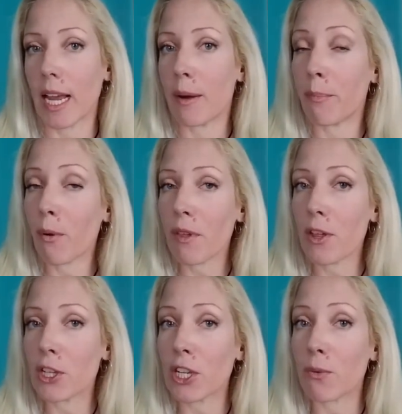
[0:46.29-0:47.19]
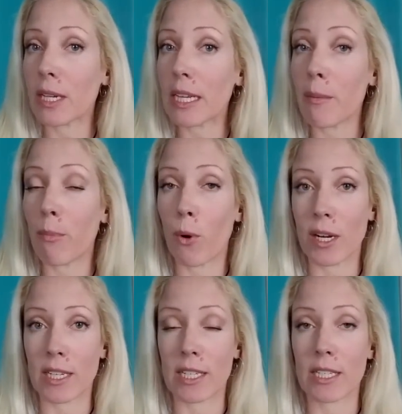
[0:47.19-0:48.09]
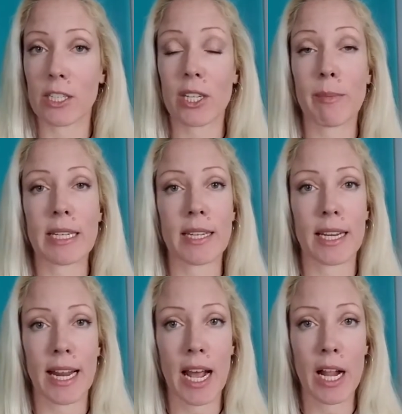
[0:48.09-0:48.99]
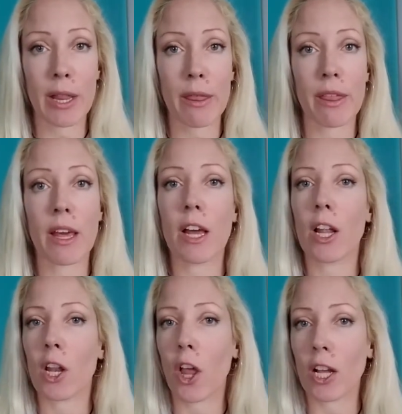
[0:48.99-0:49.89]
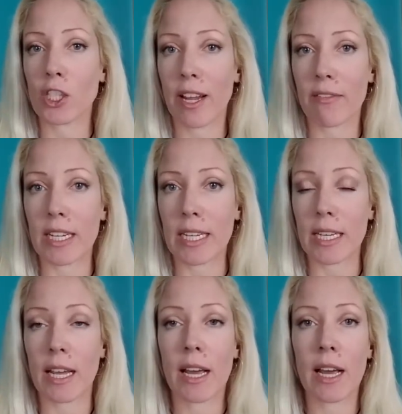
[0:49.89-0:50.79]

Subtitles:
and both of those are really important to maintain health, longevity,